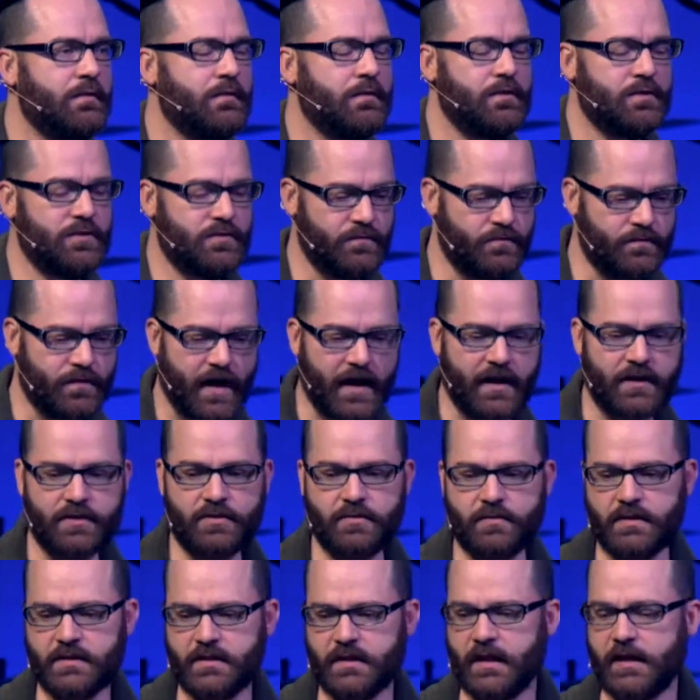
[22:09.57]
There's value
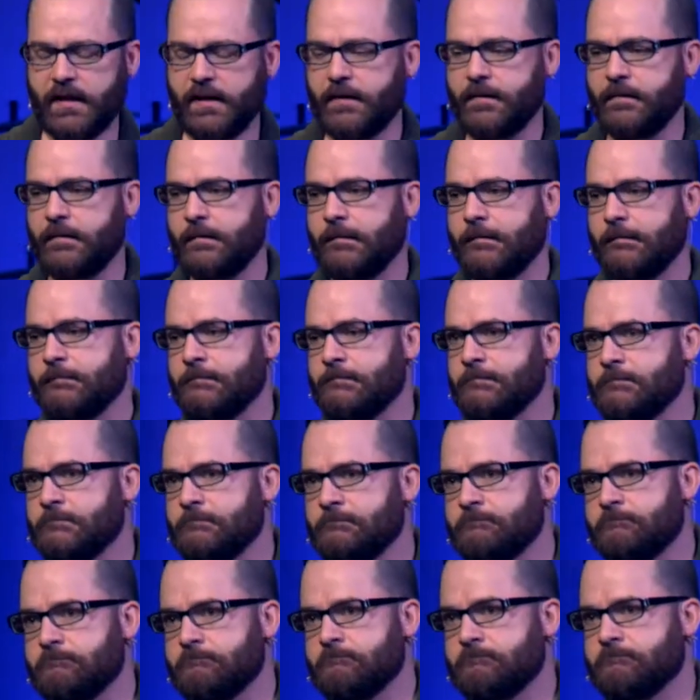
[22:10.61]
in that.
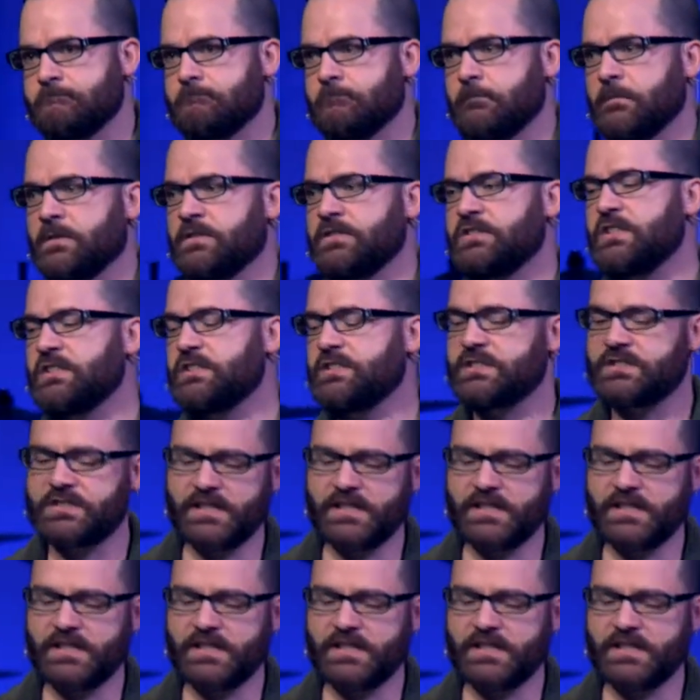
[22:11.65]
Jesus